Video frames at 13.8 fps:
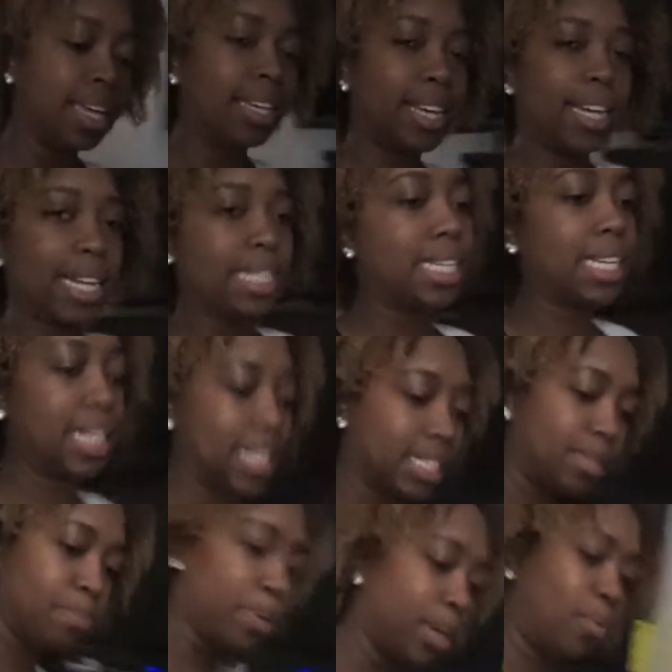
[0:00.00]
Get into this
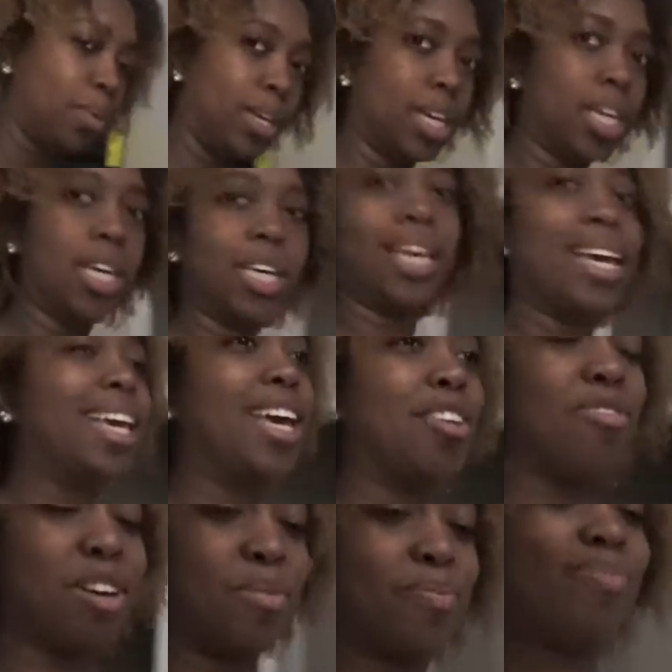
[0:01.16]
beauty, you
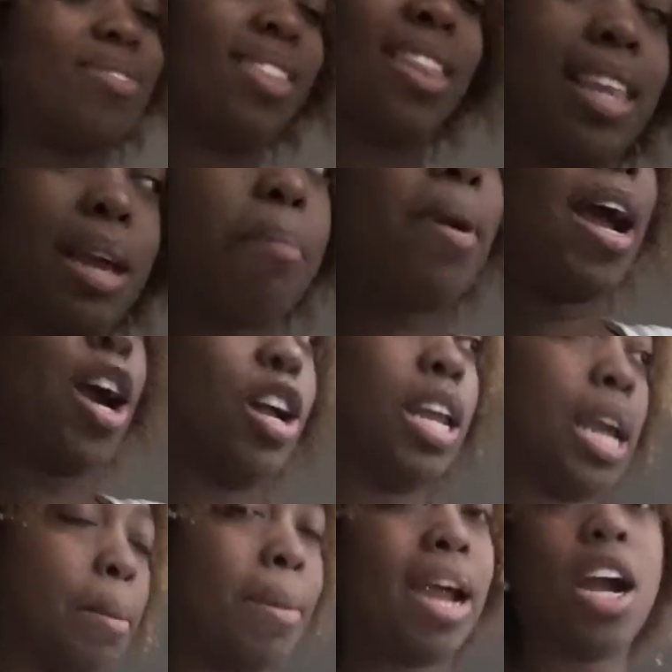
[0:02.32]
know. Look at my
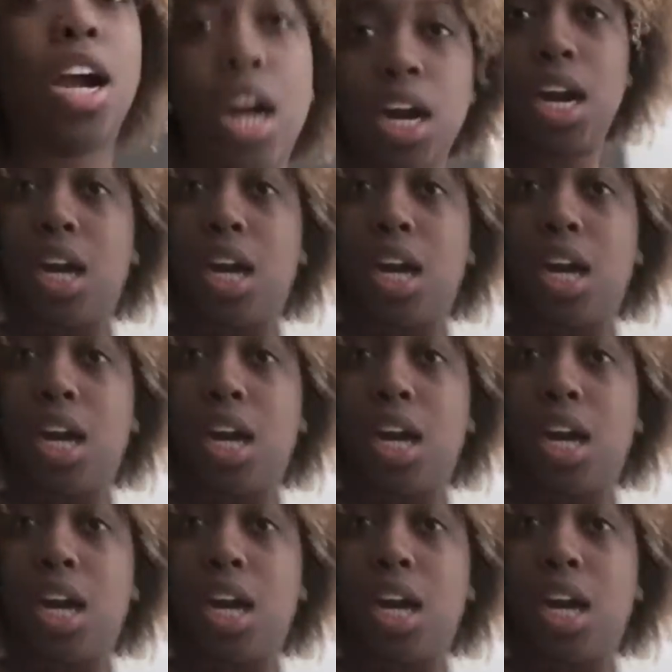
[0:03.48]
hair.